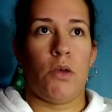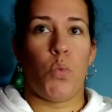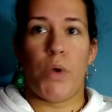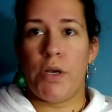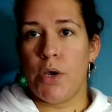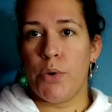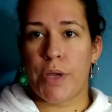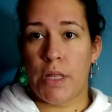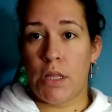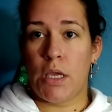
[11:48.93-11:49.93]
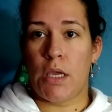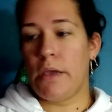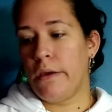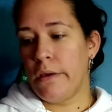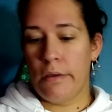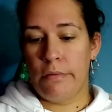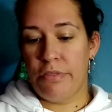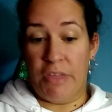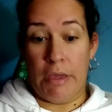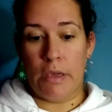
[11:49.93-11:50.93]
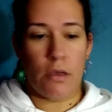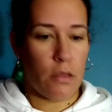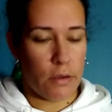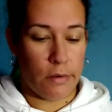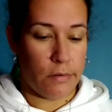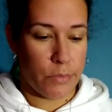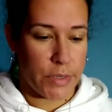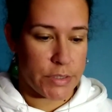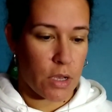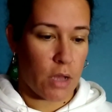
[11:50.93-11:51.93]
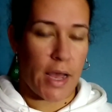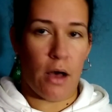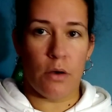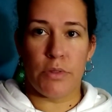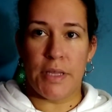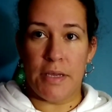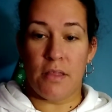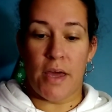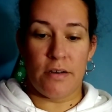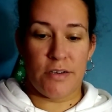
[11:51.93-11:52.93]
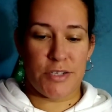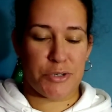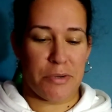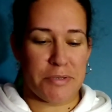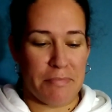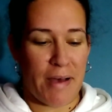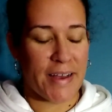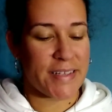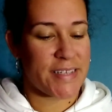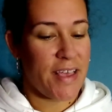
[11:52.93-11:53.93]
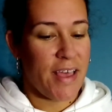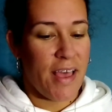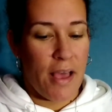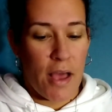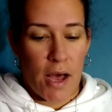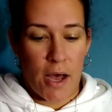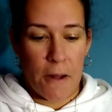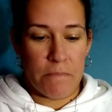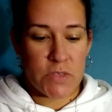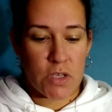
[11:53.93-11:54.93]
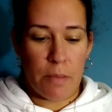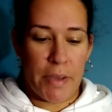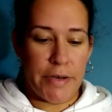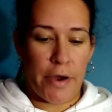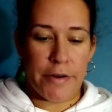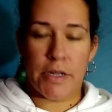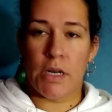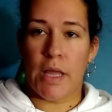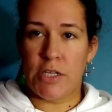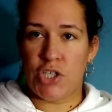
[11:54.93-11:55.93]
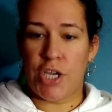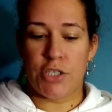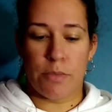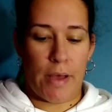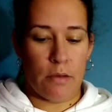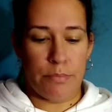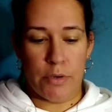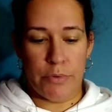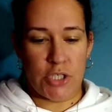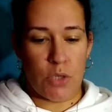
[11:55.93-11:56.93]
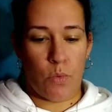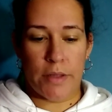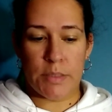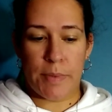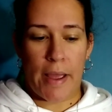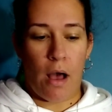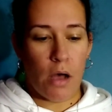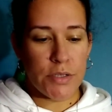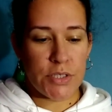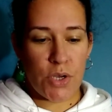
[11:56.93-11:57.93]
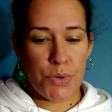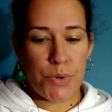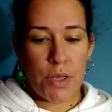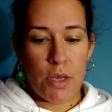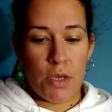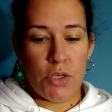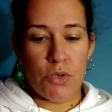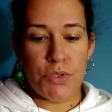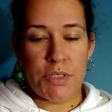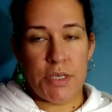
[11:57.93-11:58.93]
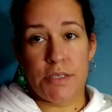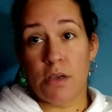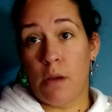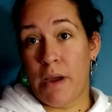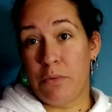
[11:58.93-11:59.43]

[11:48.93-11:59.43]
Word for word: window cling thing. I don't know what it's called. I'll link that in the description box. Um, so that my daughter can like change them out and put what she wants. But I also use these on my